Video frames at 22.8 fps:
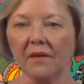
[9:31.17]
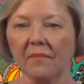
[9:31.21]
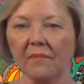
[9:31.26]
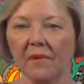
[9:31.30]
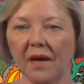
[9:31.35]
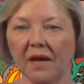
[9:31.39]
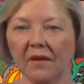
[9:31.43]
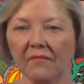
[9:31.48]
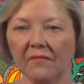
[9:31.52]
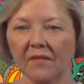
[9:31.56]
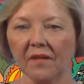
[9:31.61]

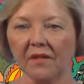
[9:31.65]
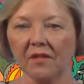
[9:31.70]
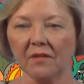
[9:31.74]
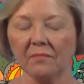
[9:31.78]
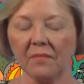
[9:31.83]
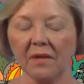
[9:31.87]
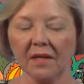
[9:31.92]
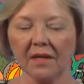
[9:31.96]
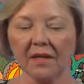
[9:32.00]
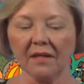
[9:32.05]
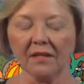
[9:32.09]
about this
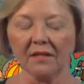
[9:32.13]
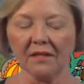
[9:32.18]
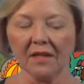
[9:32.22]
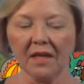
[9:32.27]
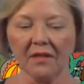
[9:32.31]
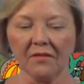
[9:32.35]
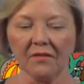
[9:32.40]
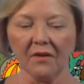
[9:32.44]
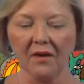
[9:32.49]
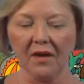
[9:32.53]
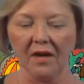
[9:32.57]
because
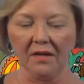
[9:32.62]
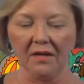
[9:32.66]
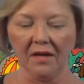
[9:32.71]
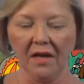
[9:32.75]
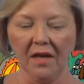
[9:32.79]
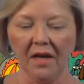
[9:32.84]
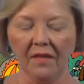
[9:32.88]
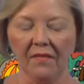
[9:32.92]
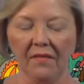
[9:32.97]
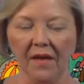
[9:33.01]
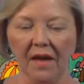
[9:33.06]
they thought
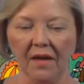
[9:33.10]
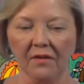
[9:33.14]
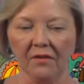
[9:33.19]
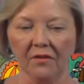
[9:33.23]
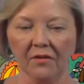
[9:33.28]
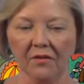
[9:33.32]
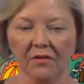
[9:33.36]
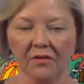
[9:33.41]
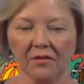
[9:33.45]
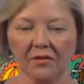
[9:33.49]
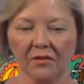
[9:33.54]
that
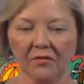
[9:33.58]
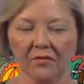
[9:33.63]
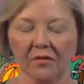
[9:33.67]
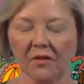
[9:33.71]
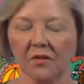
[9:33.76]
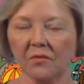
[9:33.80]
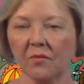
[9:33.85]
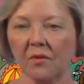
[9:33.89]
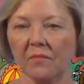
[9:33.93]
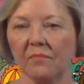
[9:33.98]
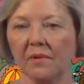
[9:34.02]
her
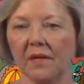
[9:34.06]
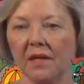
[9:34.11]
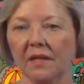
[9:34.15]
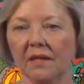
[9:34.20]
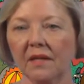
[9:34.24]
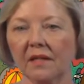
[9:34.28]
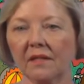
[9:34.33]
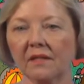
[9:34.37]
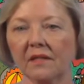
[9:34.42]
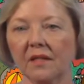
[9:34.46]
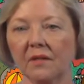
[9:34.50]
students were
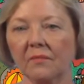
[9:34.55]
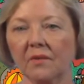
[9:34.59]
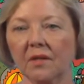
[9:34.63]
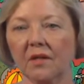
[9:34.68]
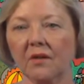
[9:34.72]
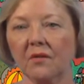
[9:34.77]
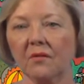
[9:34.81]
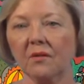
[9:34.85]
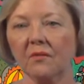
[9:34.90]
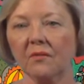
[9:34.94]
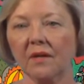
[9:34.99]
beatniks that would
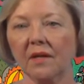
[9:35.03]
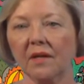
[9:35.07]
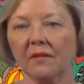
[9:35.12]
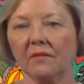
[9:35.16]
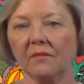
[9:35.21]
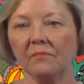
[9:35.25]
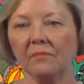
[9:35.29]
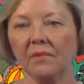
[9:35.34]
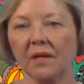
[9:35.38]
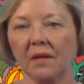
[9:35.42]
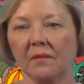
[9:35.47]
go
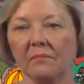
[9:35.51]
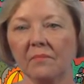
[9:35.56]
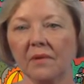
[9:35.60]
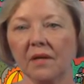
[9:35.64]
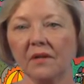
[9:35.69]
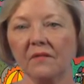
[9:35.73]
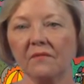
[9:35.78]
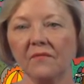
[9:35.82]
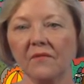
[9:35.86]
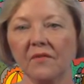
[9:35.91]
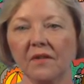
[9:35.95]
around
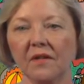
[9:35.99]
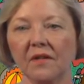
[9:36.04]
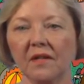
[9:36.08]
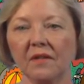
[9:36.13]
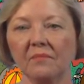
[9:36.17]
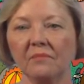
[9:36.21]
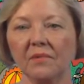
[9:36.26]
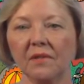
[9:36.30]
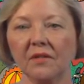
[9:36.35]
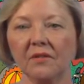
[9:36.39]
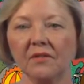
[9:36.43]
barefoot
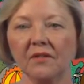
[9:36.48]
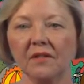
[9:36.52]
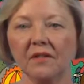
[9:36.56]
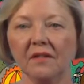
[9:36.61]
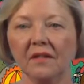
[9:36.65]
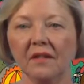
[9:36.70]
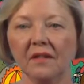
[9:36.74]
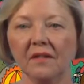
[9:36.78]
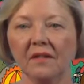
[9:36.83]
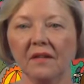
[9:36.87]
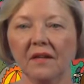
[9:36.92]
and bearded
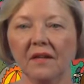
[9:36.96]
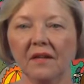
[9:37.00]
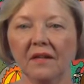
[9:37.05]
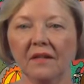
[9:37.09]
and